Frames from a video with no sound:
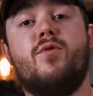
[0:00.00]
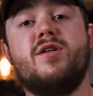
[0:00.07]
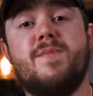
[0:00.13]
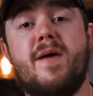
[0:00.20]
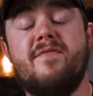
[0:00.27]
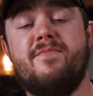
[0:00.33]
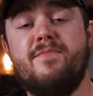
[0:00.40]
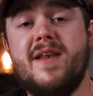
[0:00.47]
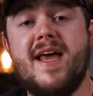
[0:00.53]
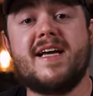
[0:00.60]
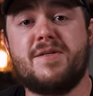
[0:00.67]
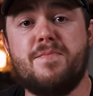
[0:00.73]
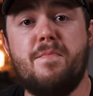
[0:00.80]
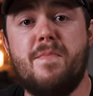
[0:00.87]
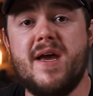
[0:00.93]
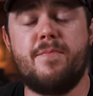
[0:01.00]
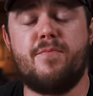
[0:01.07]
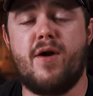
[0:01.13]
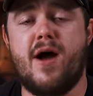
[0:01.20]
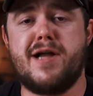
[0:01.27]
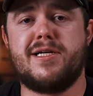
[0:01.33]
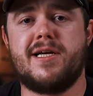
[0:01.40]
what's my next big
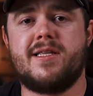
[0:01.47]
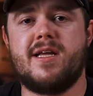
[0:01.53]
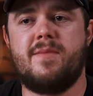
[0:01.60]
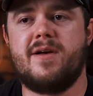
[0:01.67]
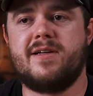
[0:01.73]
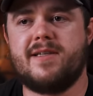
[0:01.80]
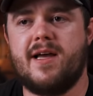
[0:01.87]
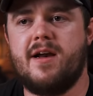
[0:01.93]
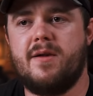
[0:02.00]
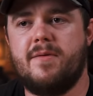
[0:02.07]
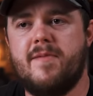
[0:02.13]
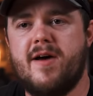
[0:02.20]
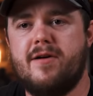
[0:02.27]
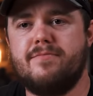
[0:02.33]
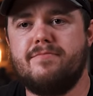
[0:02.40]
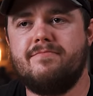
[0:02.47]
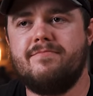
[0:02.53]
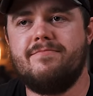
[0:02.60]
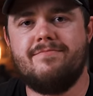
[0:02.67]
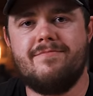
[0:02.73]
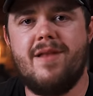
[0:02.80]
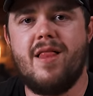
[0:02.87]
project that I'm excited about?
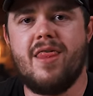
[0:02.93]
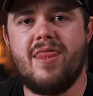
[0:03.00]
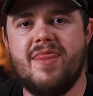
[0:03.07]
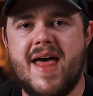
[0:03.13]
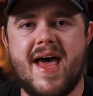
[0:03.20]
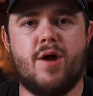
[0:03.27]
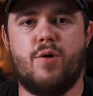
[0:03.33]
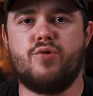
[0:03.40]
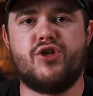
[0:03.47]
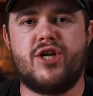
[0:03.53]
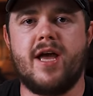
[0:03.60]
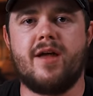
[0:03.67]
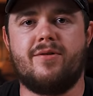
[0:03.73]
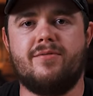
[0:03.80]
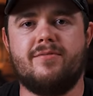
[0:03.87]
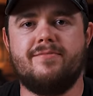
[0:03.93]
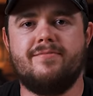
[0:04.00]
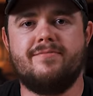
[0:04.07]
That whole channel.